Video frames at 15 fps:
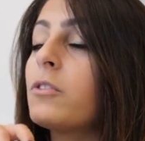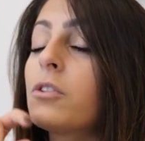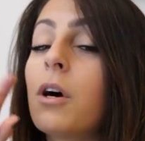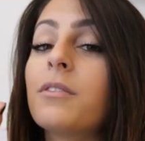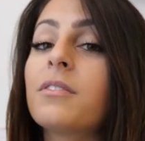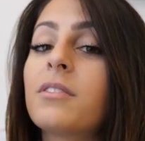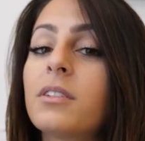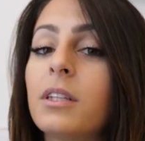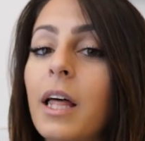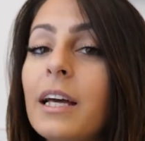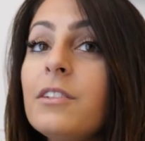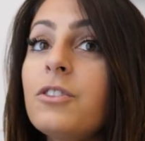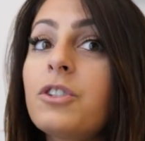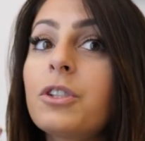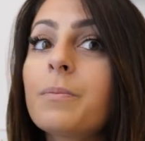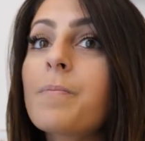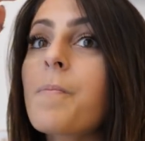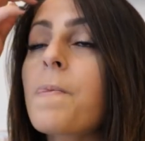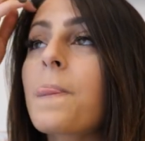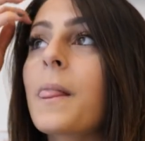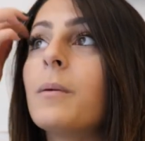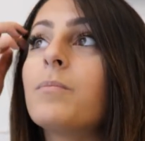It's called Sliced.
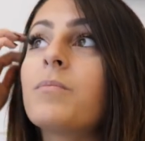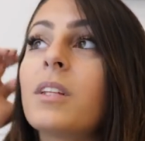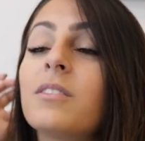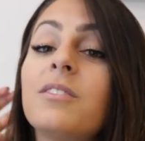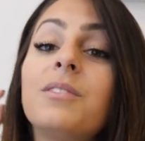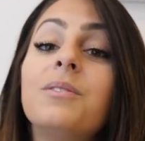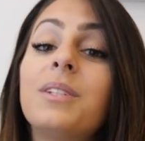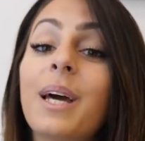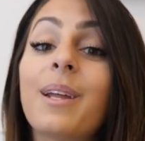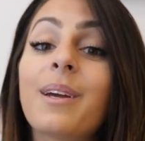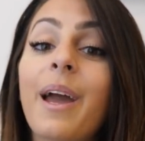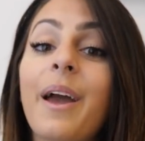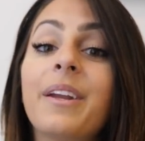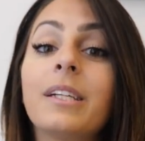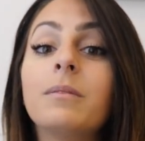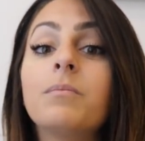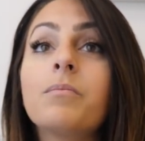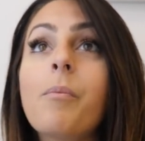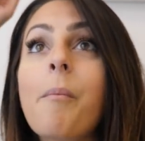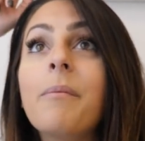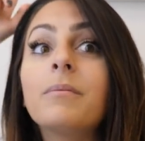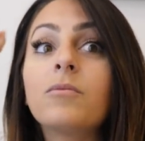It's dedicated
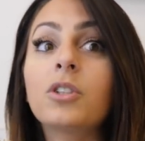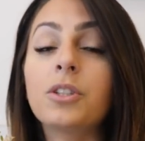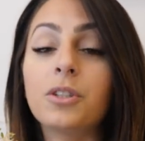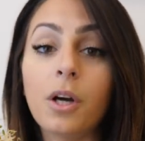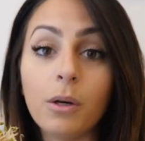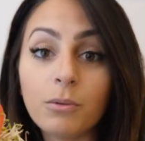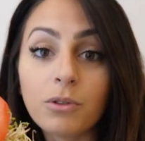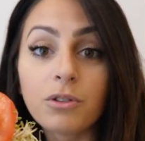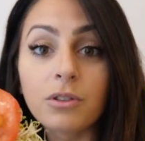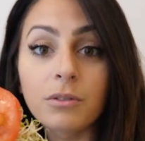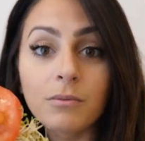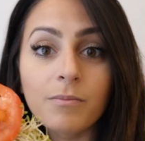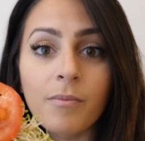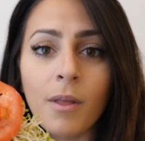to toast.